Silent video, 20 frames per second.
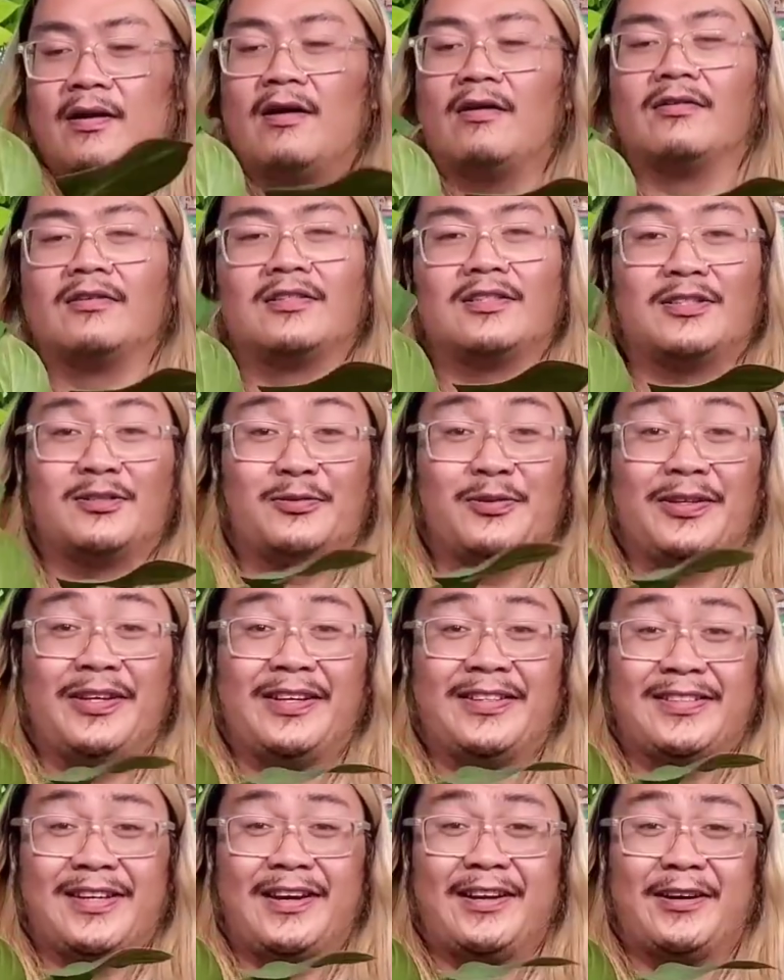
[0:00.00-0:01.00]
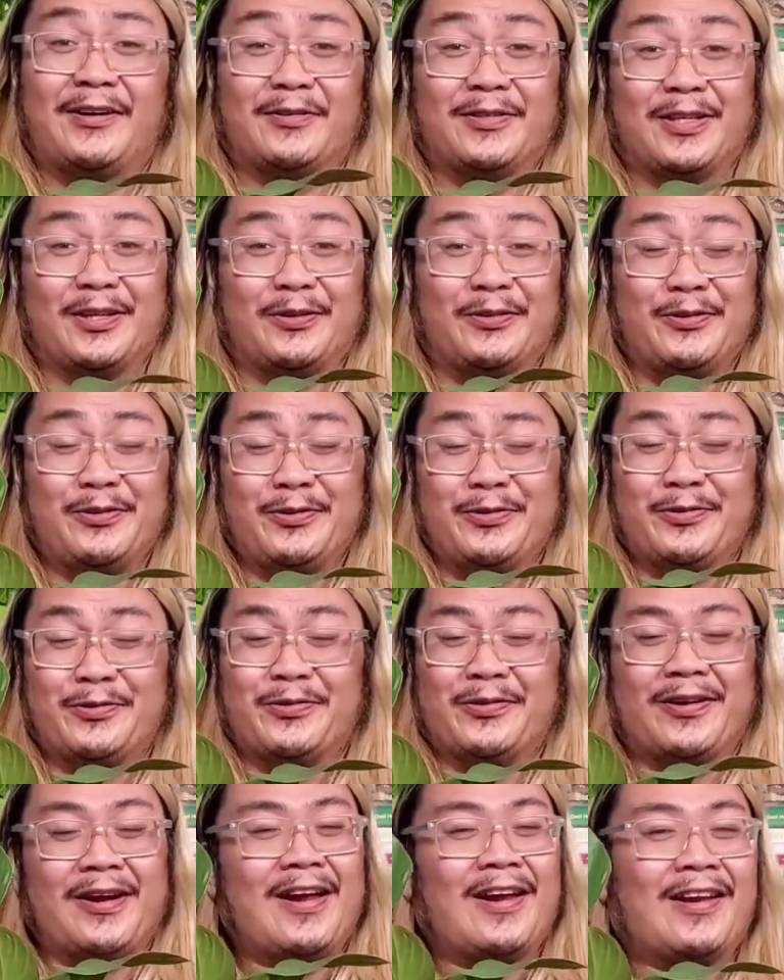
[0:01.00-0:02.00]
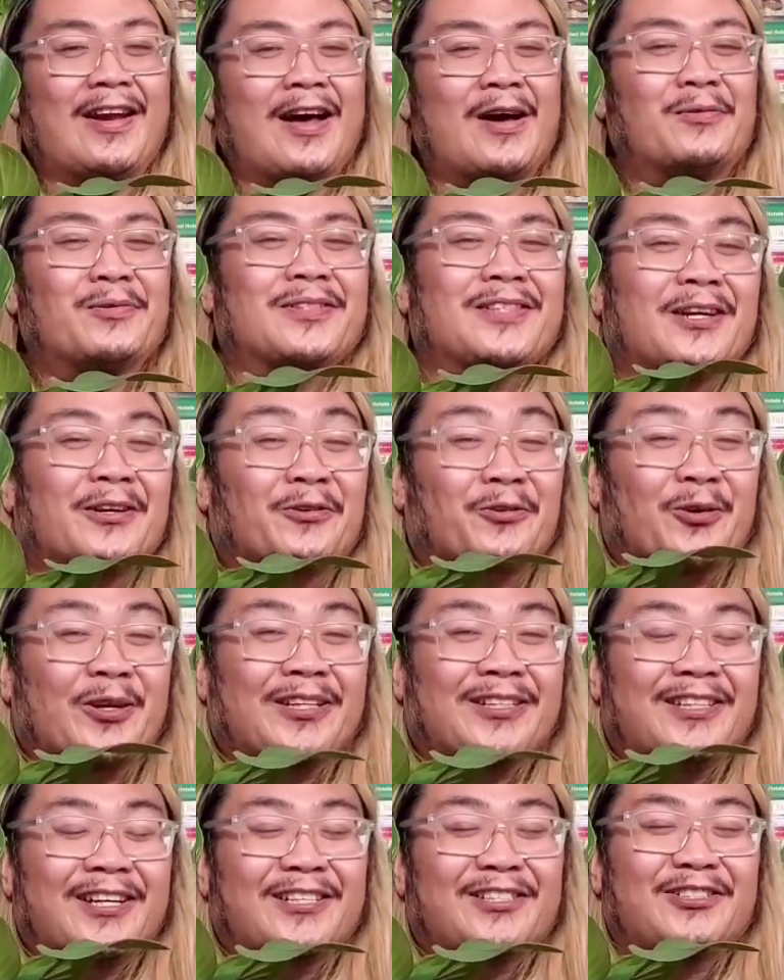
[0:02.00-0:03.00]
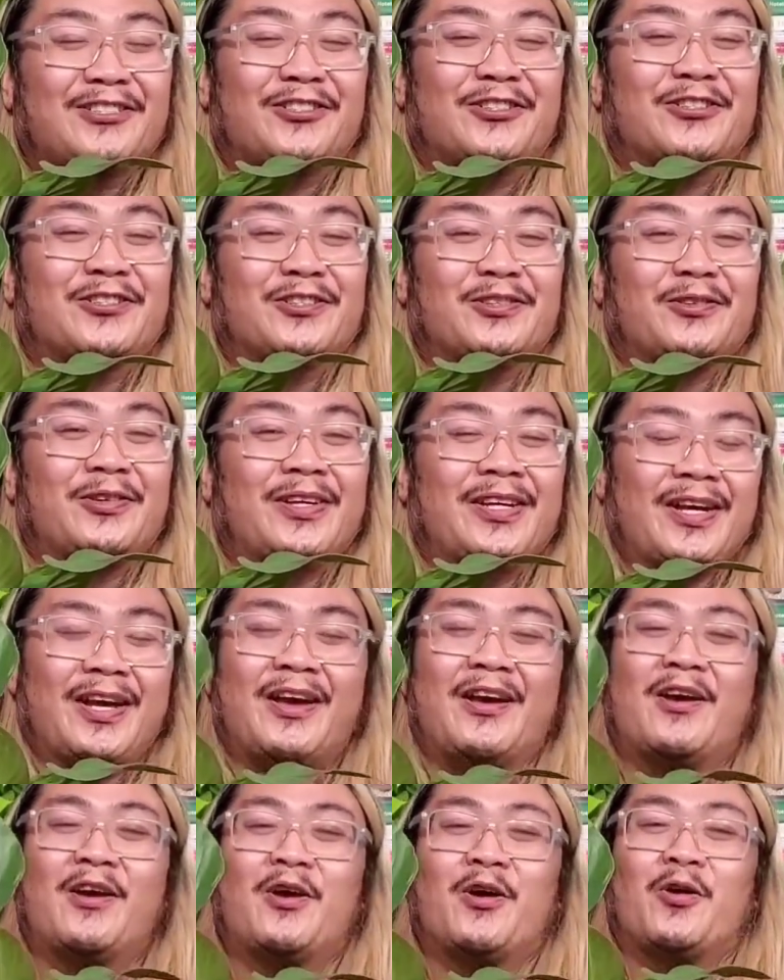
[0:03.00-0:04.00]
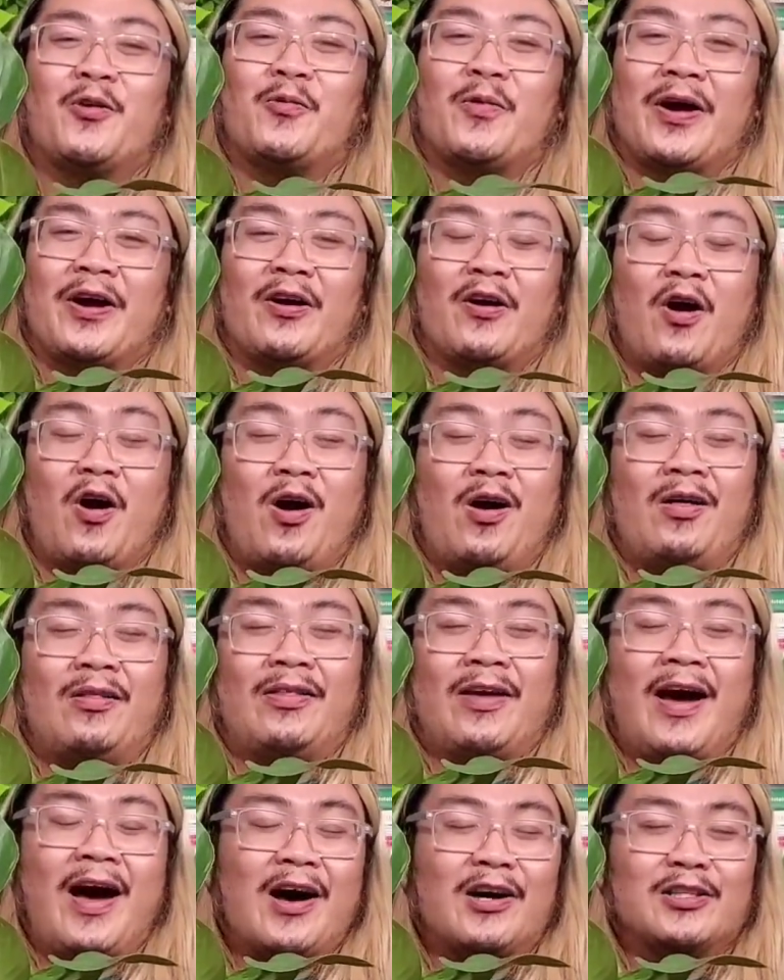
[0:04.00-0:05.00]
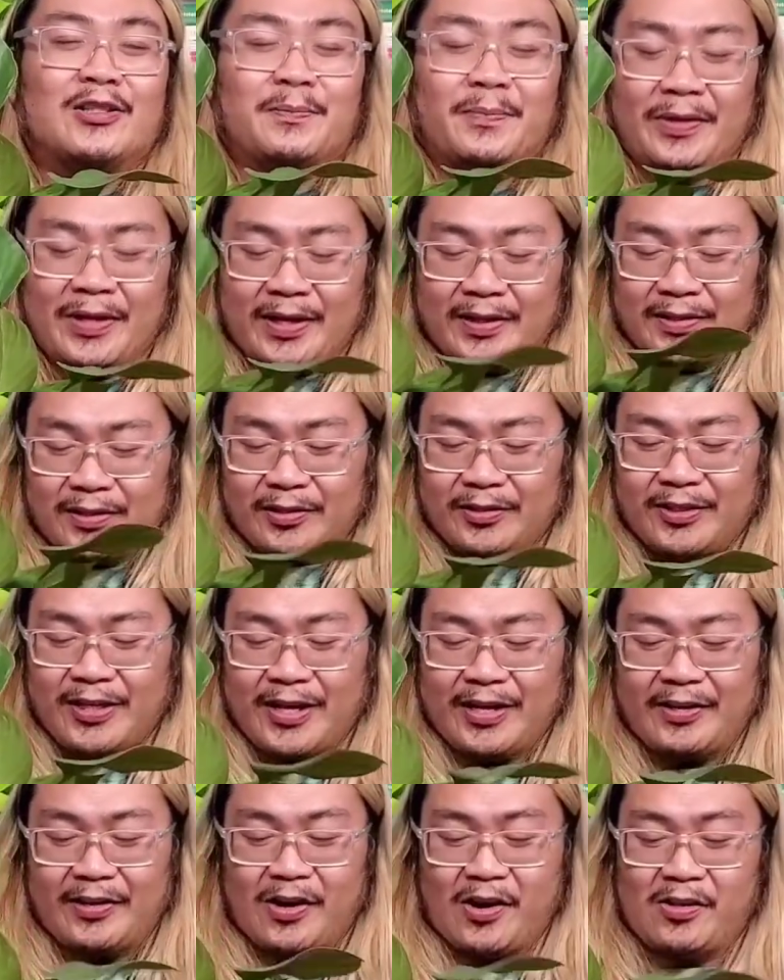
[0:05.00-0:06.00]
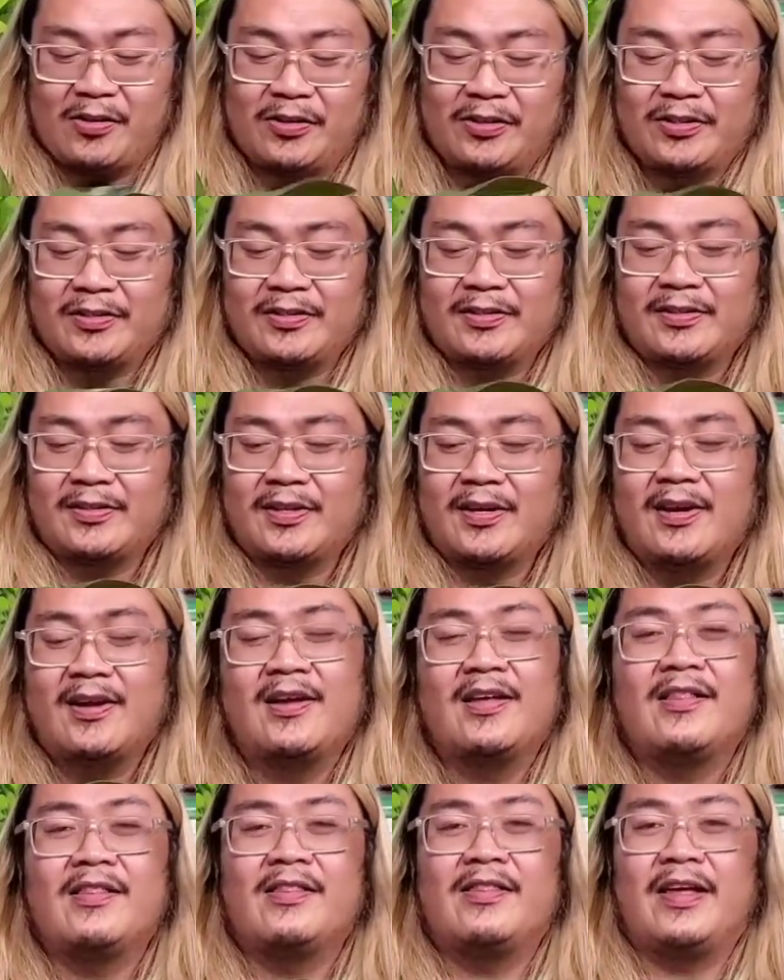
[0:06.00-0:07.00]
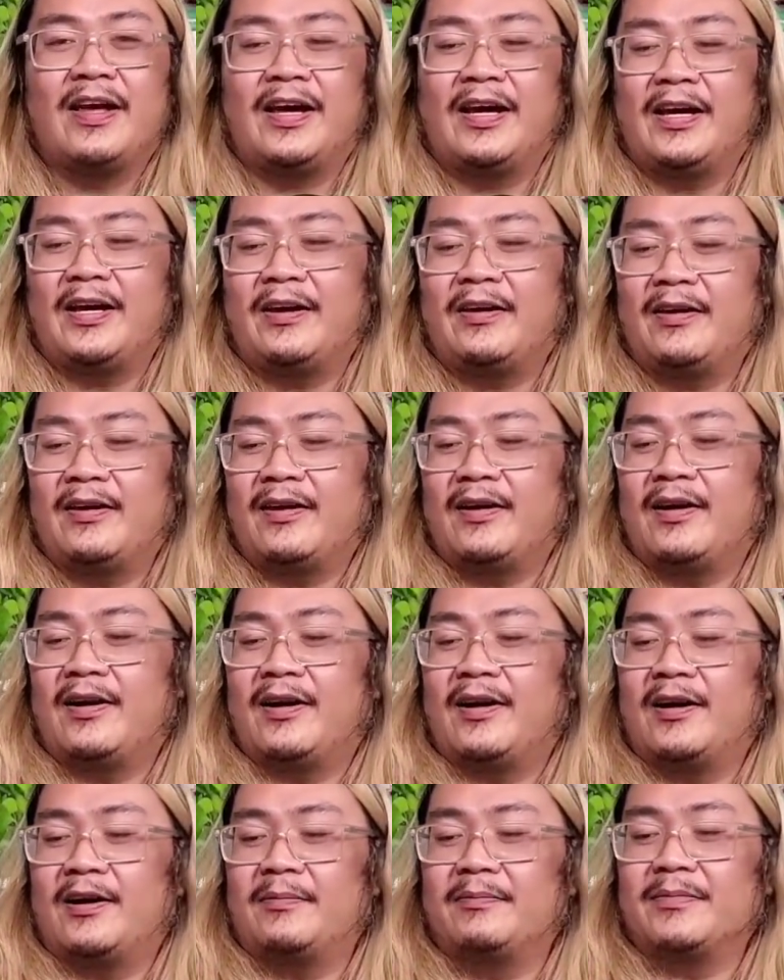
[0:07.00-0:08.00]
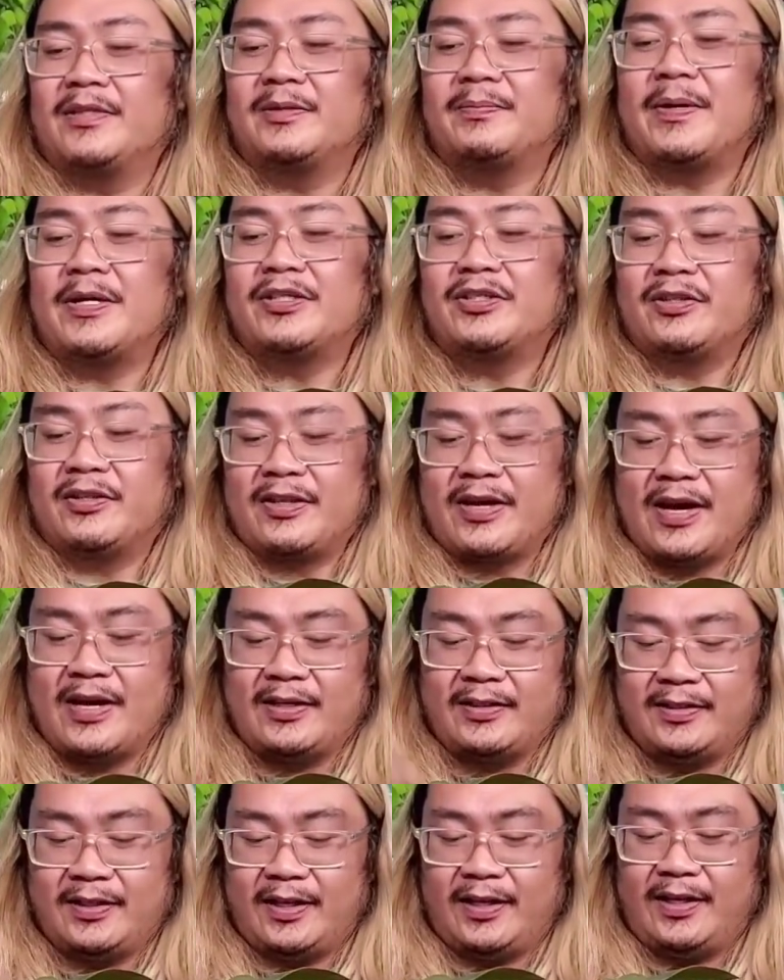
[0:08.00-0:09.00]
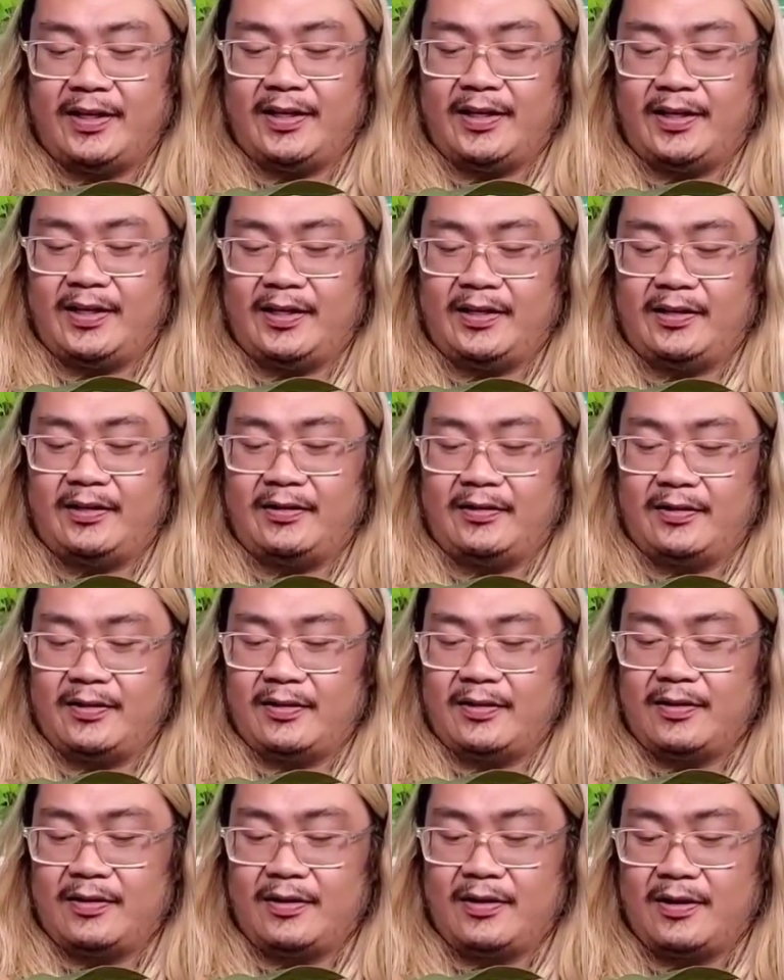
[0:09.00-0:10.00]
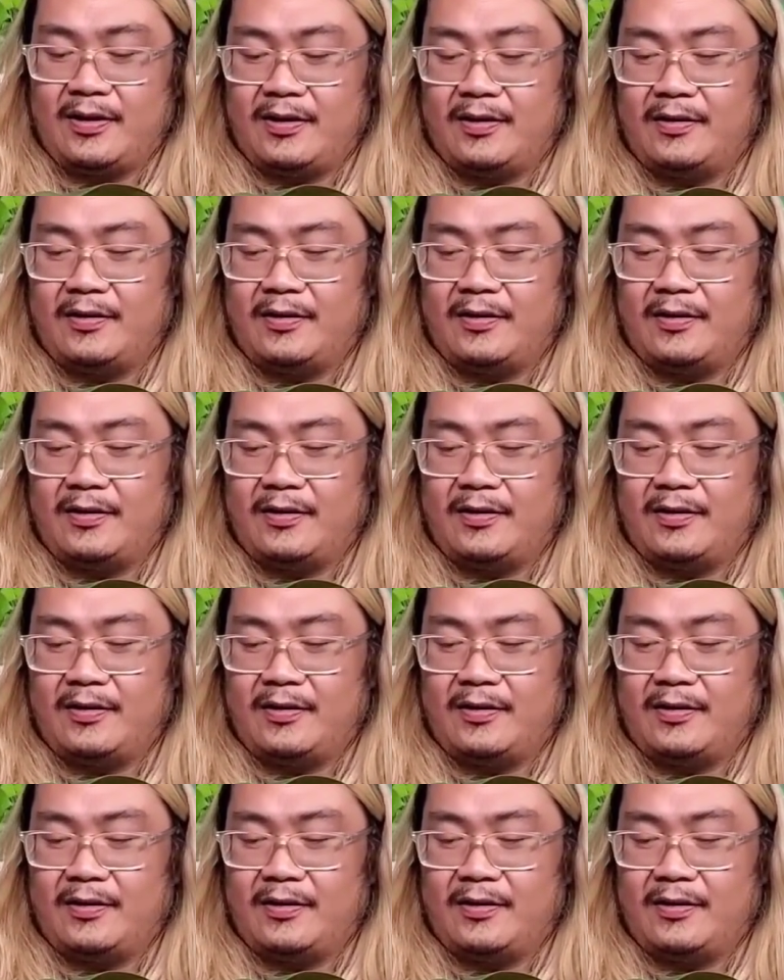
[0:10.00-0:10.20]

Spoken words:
don't know, I was just really excited. I was like, ooh, and I was at Green Touch Nursery, where all the house plants are $10. They specialize in